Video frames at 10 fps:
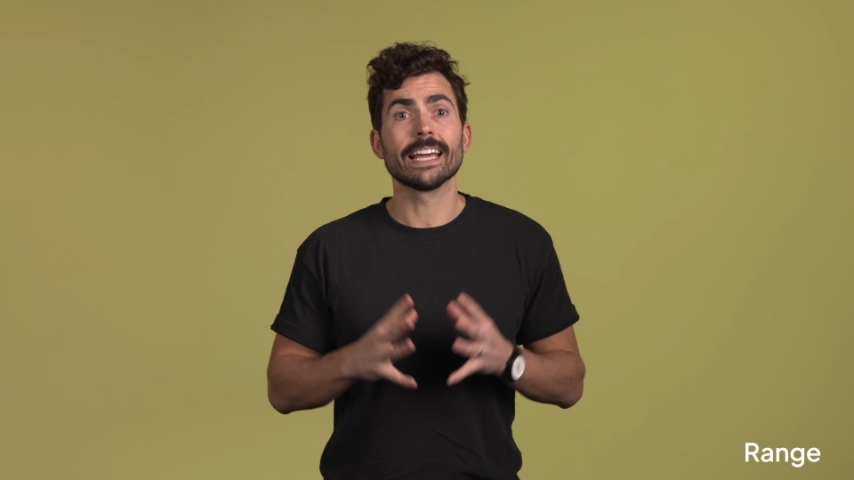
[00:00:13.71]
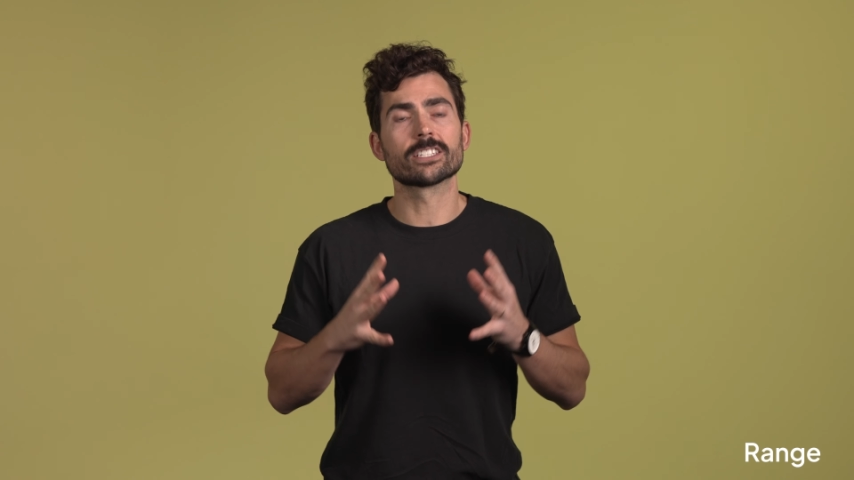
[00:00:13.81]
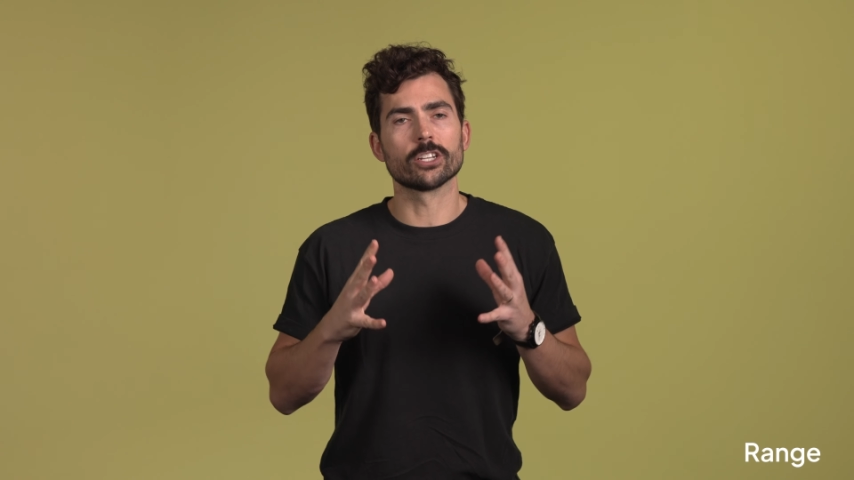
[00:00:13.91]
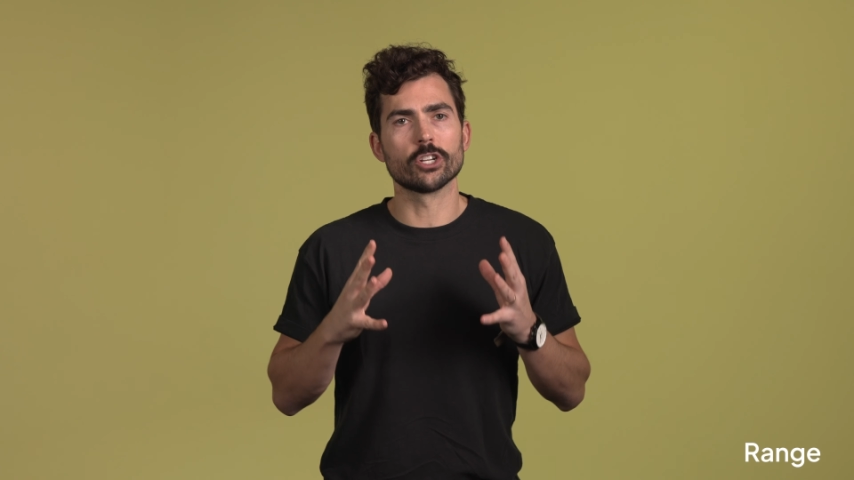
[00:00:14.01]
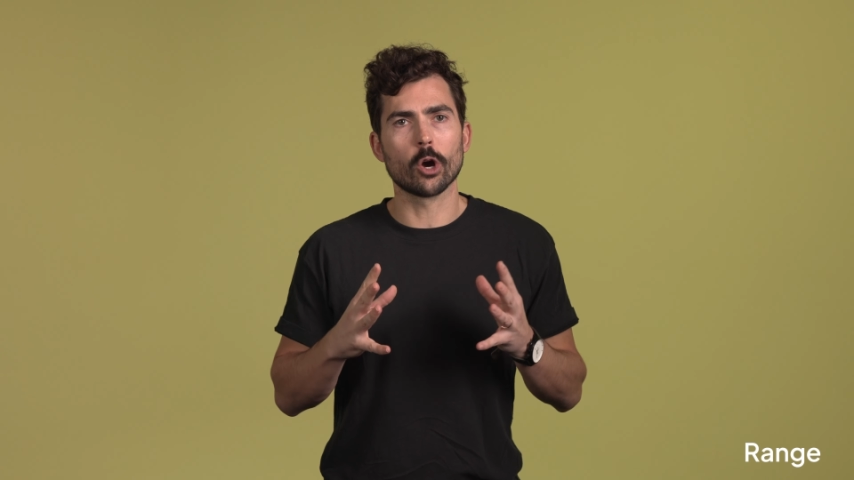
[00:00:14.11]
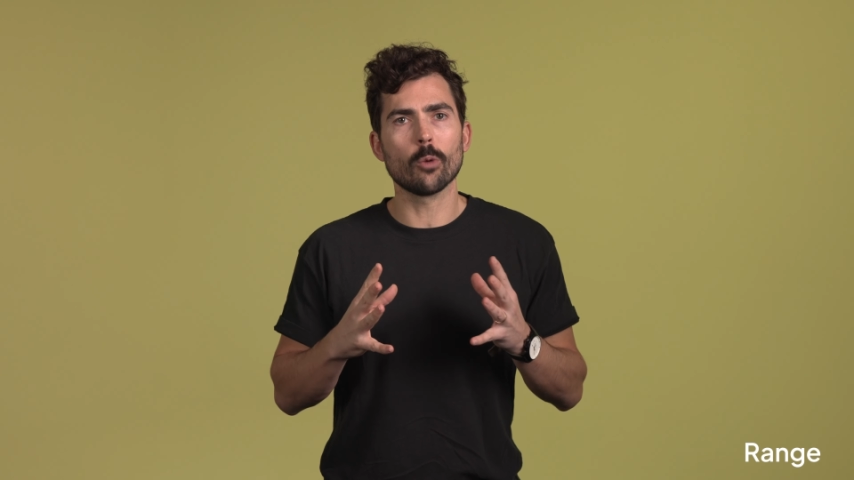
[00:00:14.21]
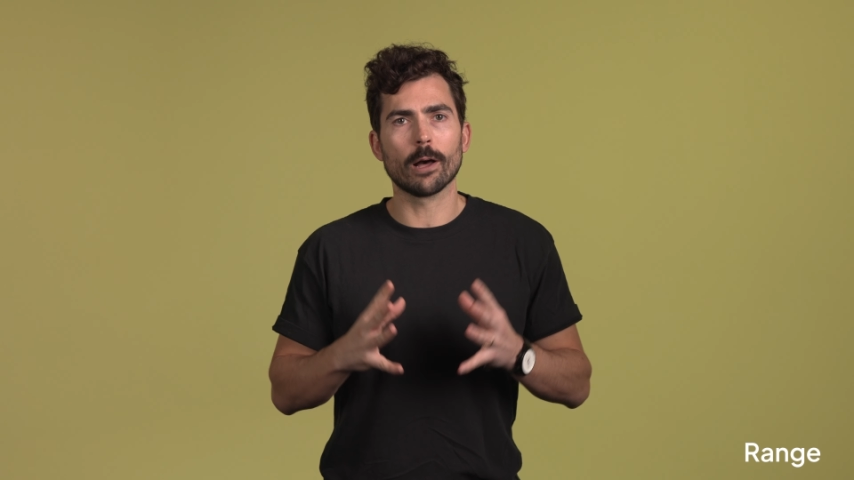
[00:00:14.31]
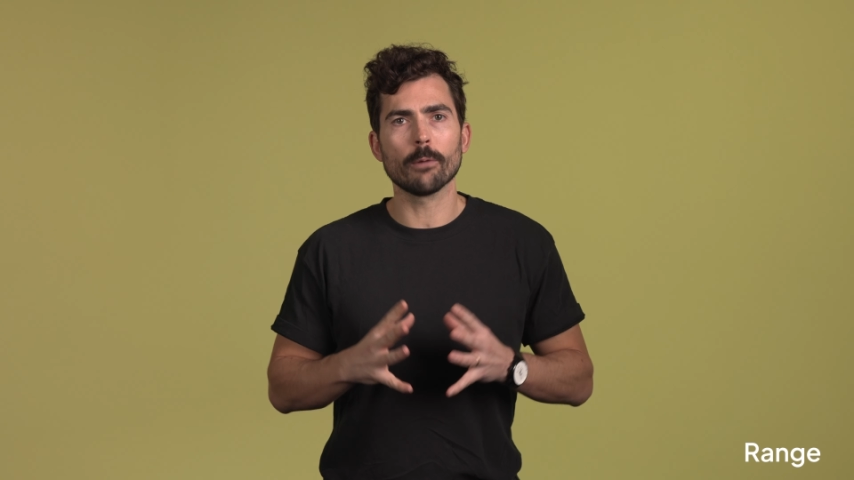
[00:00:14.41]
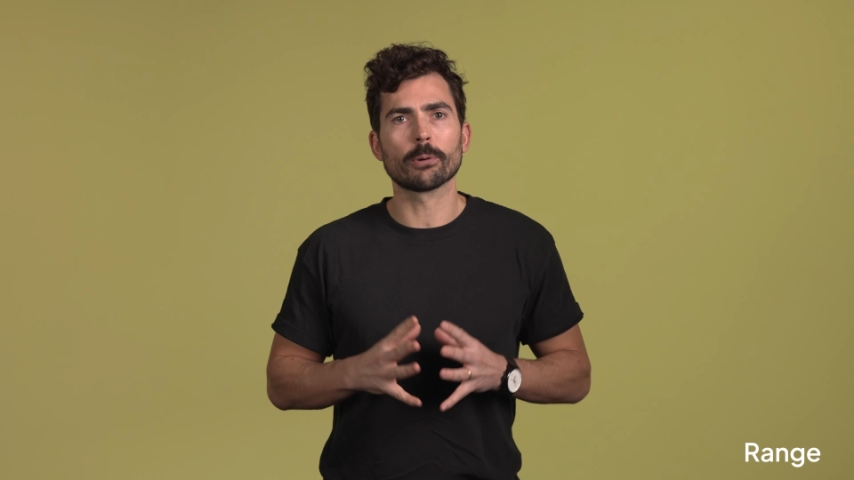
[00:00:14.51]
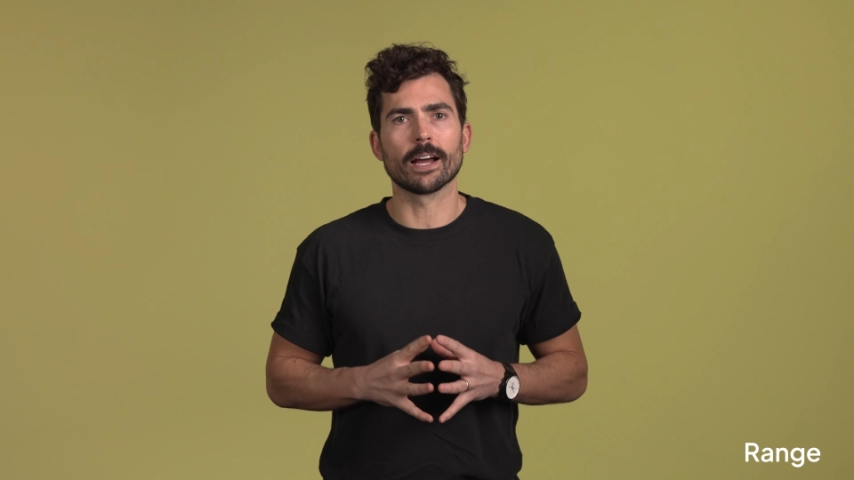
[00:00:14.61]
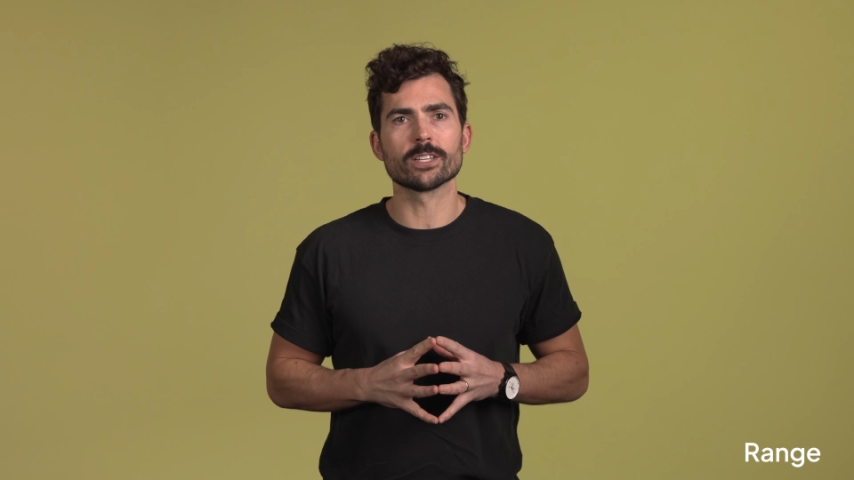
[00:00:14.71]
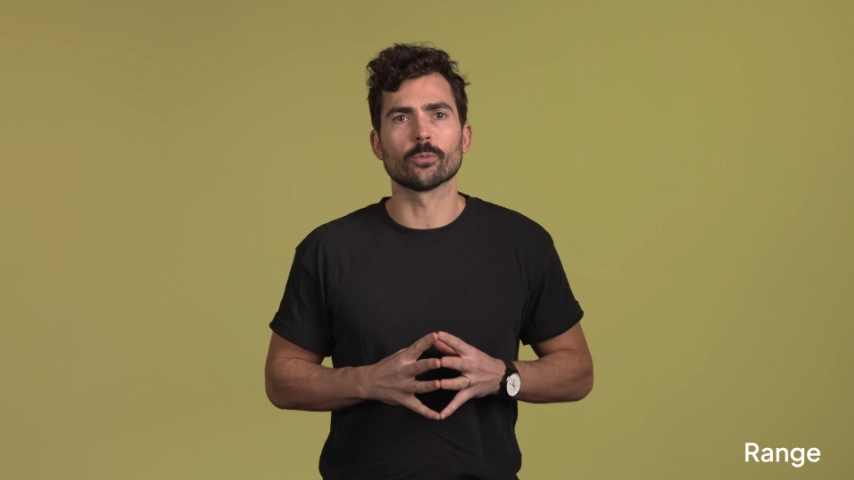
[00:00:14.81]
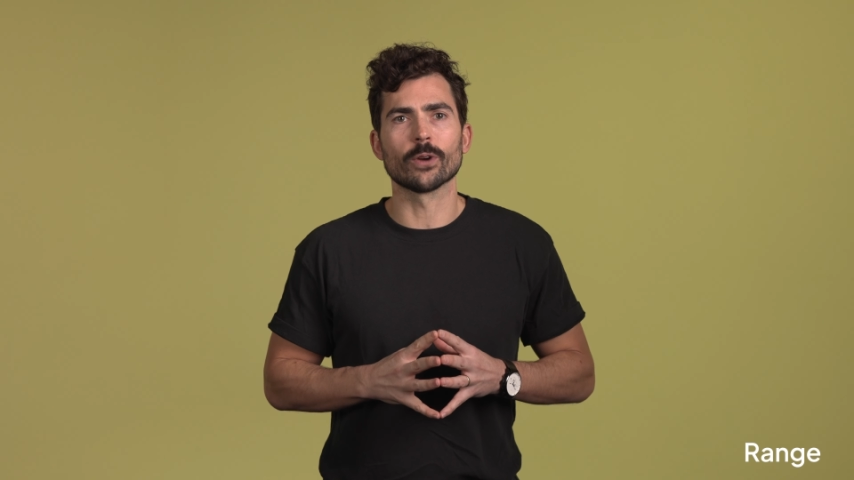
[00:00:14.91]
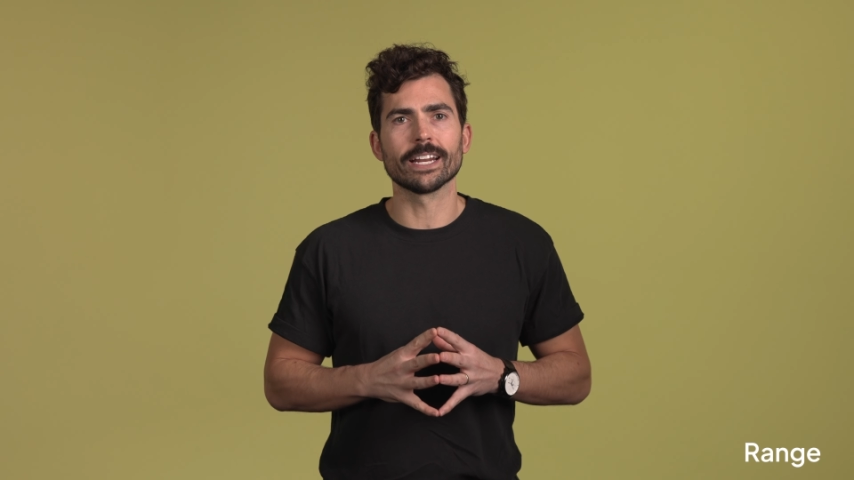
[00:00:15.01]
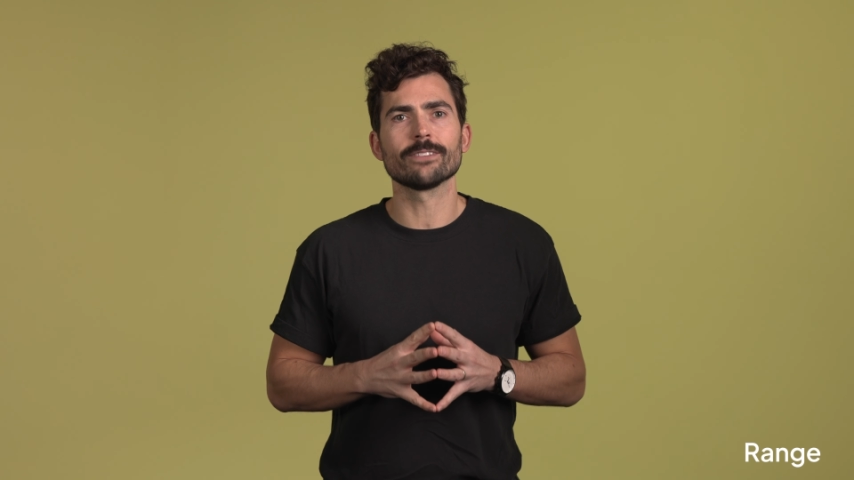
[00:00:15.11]
It's a Nobel Prize
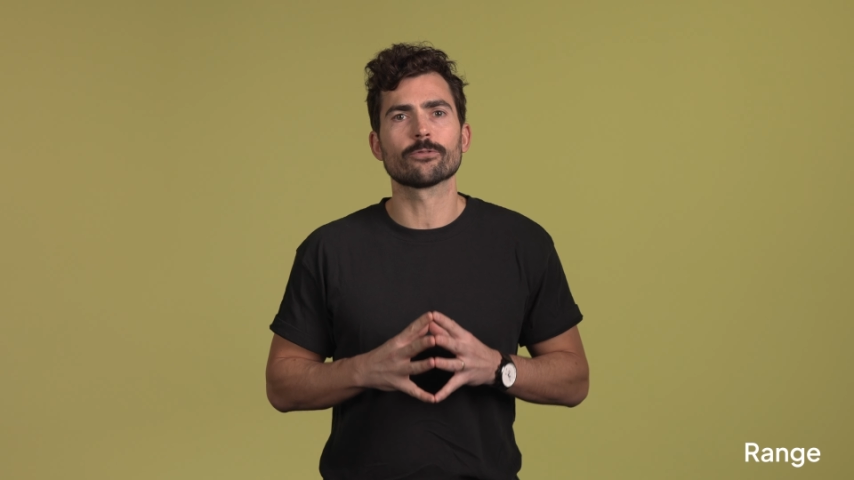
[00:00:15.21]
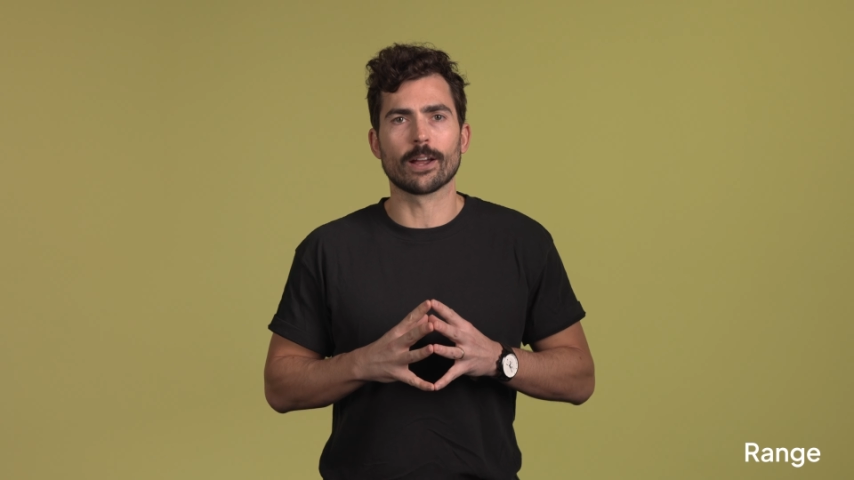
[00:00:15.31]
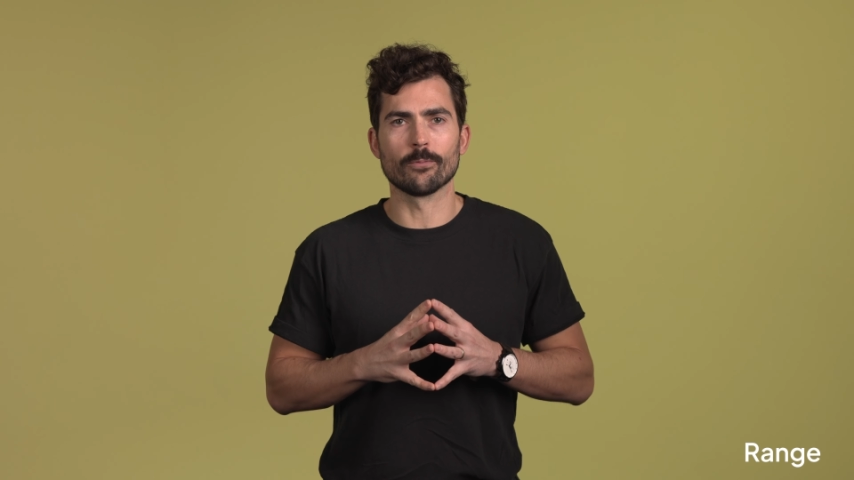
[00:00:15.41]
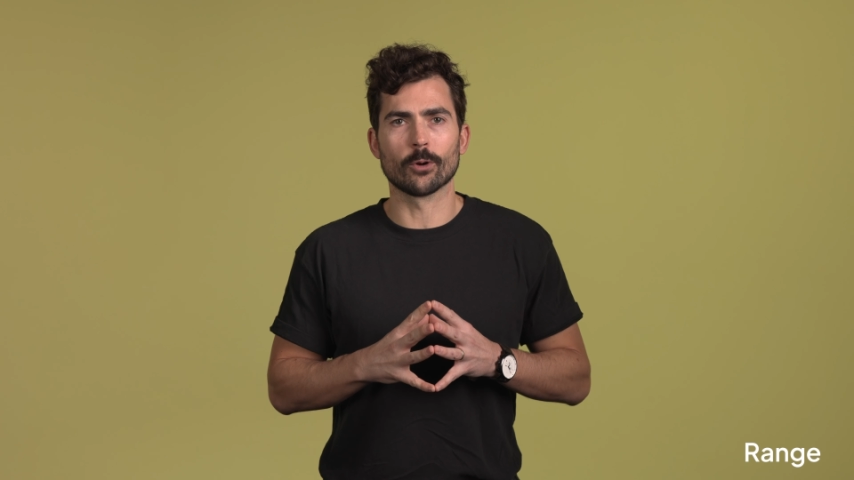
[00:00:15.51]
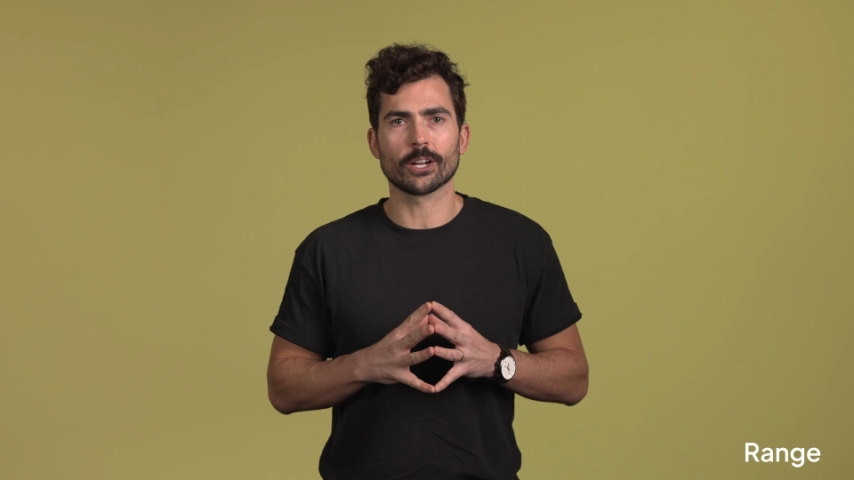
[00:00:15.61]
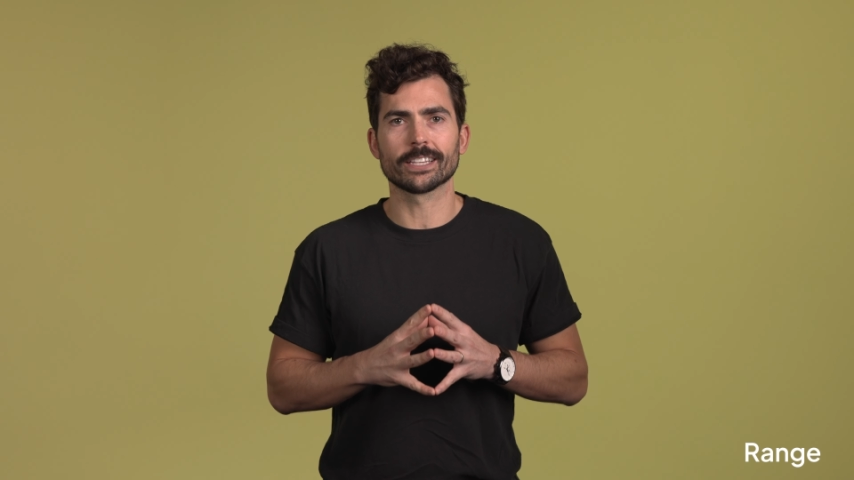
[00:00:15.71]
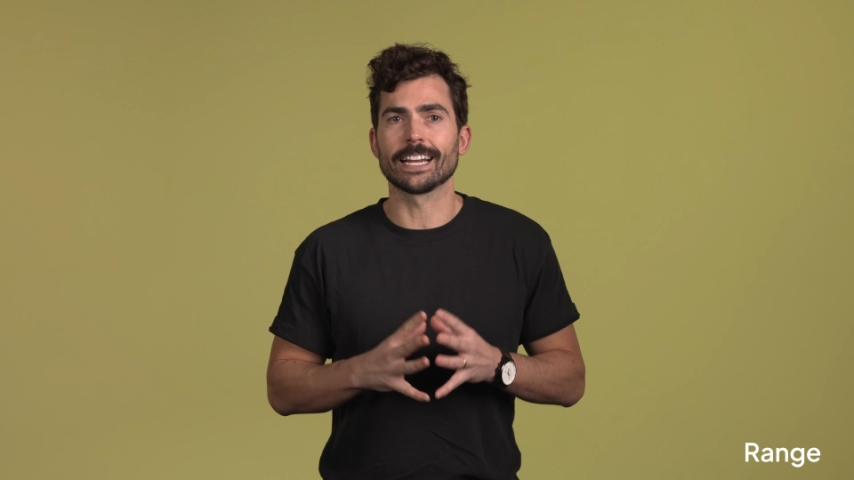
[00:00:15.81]
winning framework